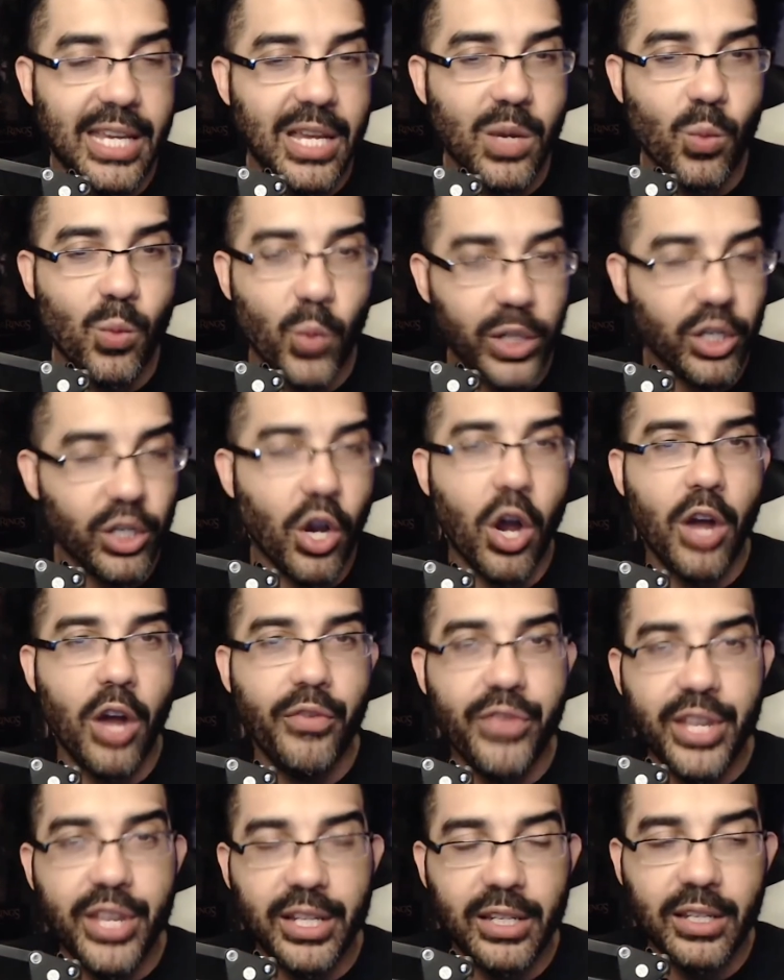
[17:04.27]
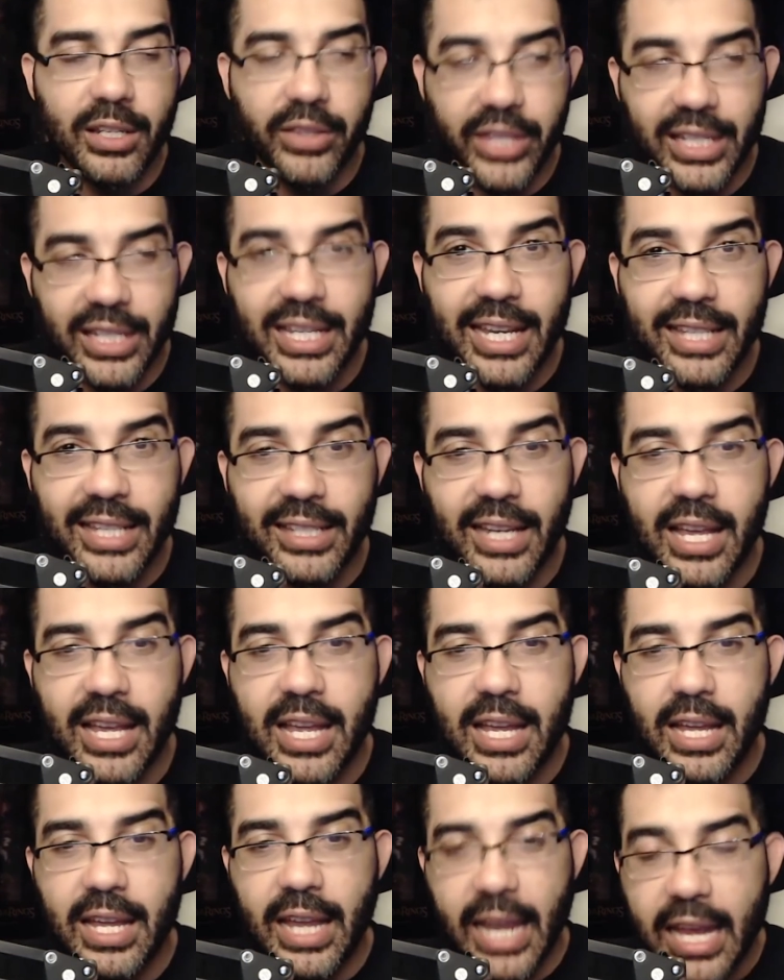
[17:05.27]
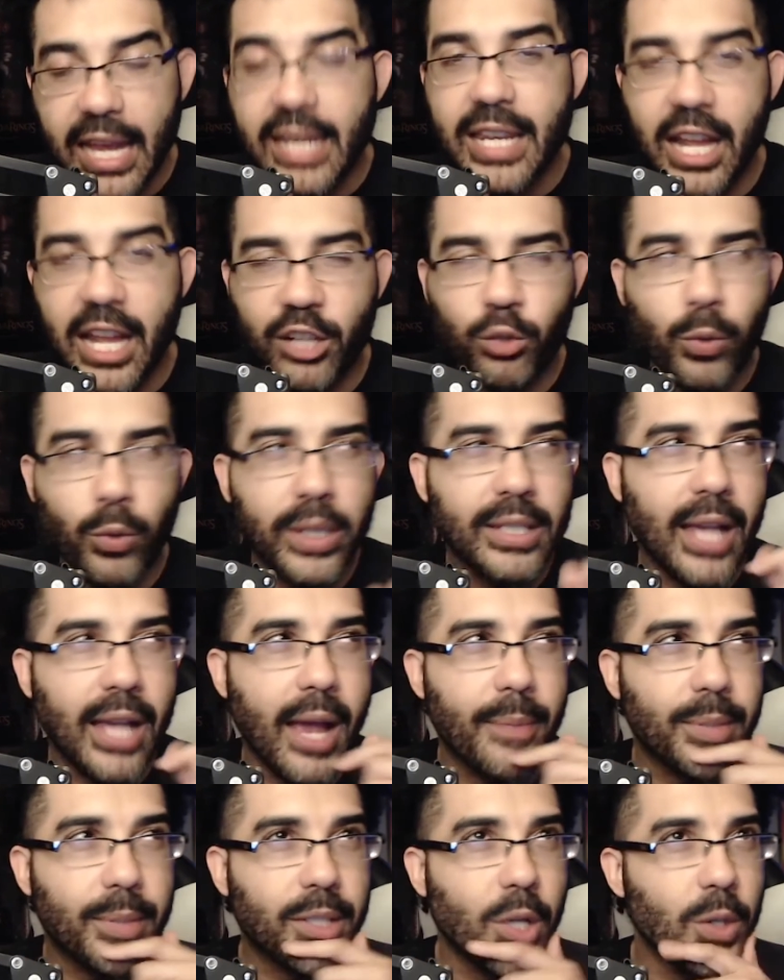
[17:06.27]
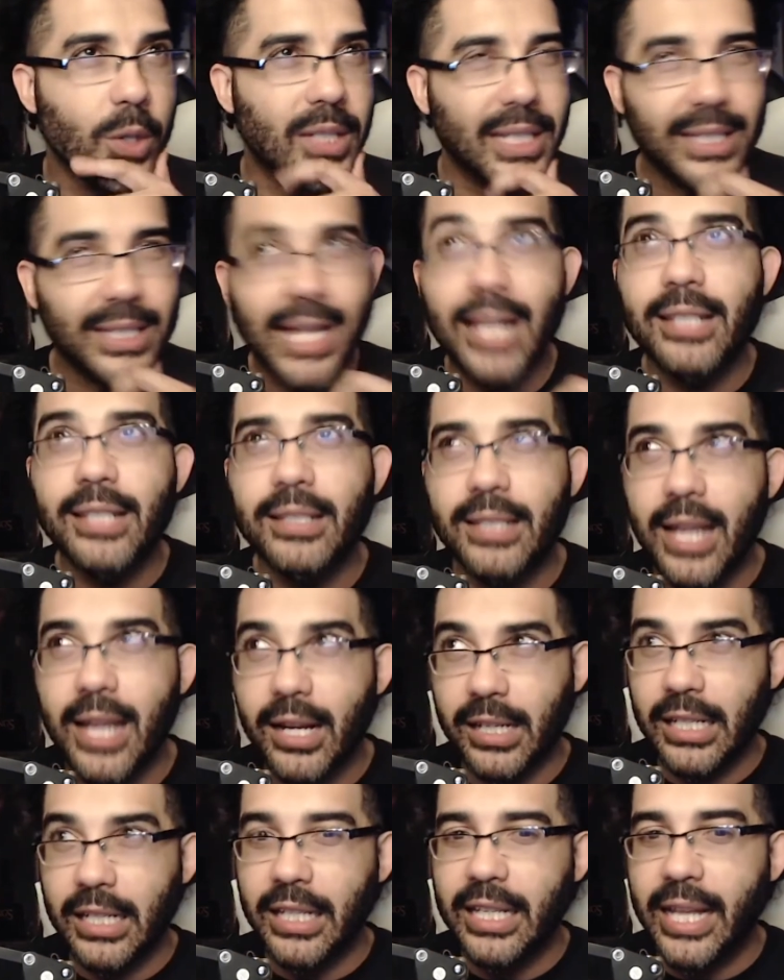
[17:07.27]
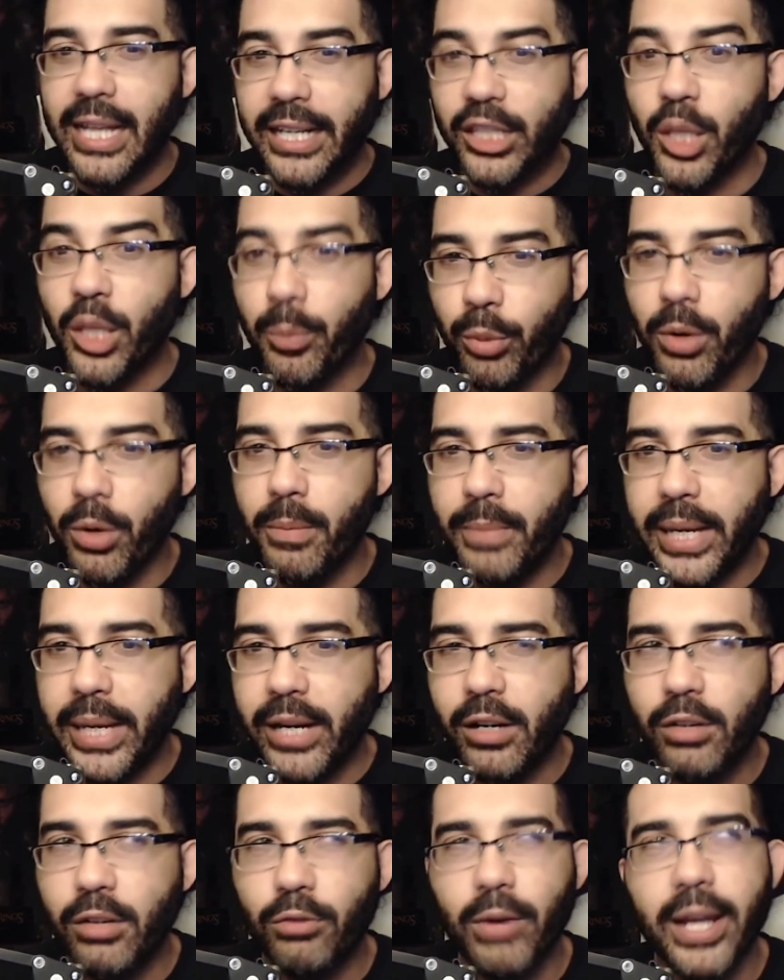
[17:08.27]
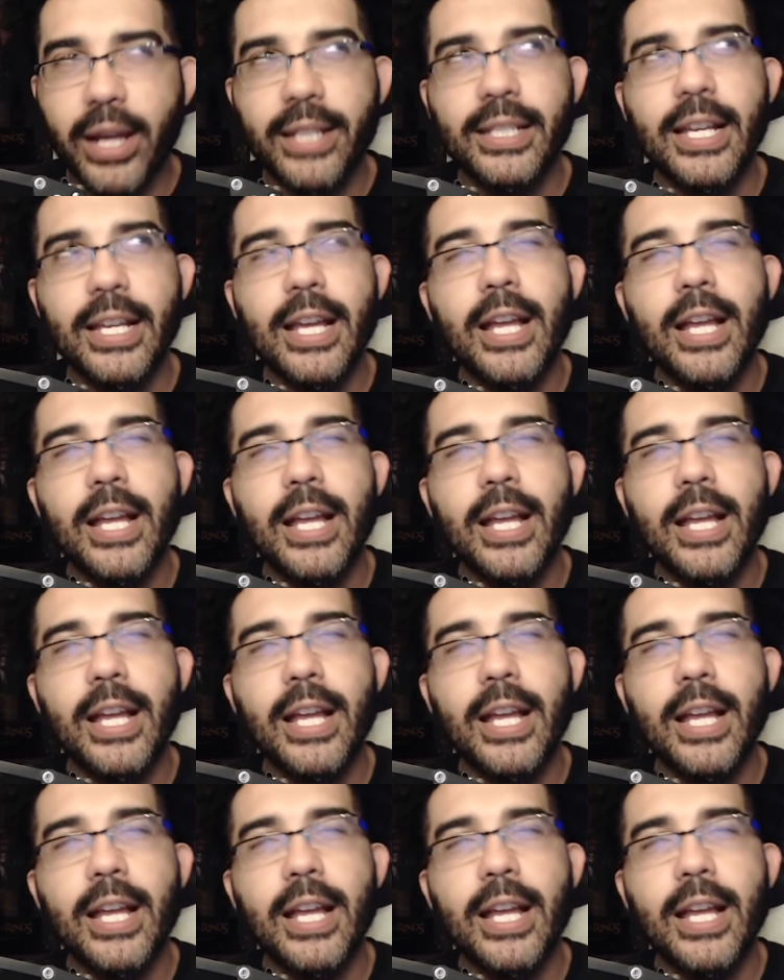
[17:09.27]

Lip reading: what's on the disc in next week's episode, since that's technically like the premiere, right?